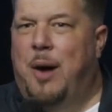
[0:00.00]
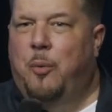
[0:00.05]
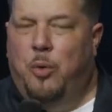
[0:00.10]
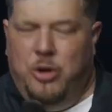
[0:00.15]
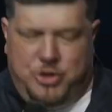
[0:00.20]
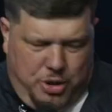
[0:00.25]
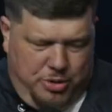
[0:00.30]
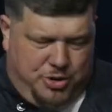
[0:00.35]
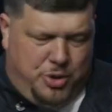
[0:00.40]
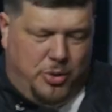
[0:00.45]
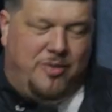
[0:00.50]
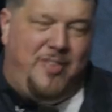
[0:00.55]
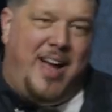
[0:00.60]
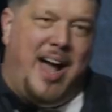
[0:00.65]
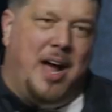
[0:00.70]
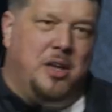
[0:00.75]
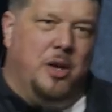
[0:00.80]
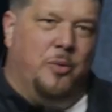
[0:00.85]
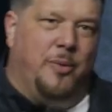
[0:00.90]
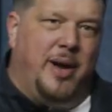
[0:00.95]
want you to
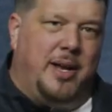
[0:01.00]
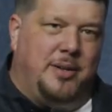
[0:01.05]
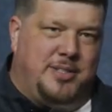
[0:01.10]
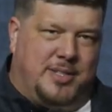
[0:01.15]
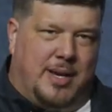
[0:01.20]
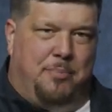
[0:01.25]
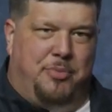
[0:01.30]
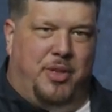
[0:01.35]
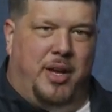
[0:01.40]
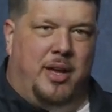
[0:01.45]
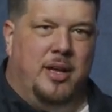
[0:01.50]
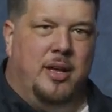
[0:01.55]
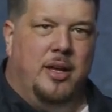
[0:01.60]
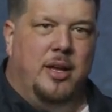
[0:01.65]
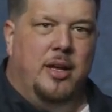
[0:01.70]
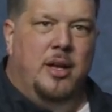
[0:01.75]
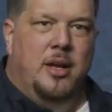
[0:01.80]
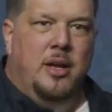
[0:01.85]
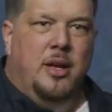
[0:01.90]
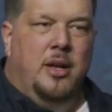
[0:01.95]
evaluate something.
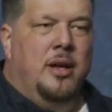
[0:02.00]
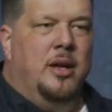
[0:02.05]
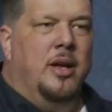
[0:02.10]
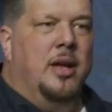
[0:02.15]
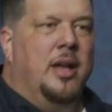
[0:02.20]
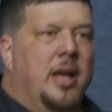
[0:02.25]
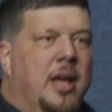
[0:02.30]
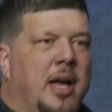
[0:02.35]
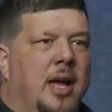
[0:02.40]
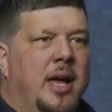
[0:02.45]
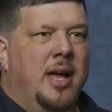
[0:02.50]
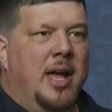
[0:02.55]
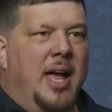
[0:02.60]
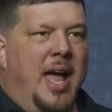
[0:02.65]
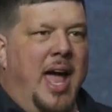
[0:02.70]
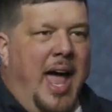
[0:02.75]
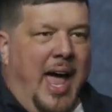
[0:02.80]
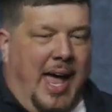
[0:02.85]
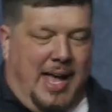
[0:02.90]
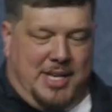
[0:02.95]

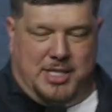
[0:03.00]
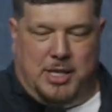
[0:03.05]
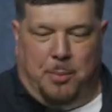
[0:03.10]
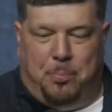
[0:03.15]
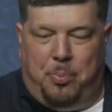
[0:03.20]
Has the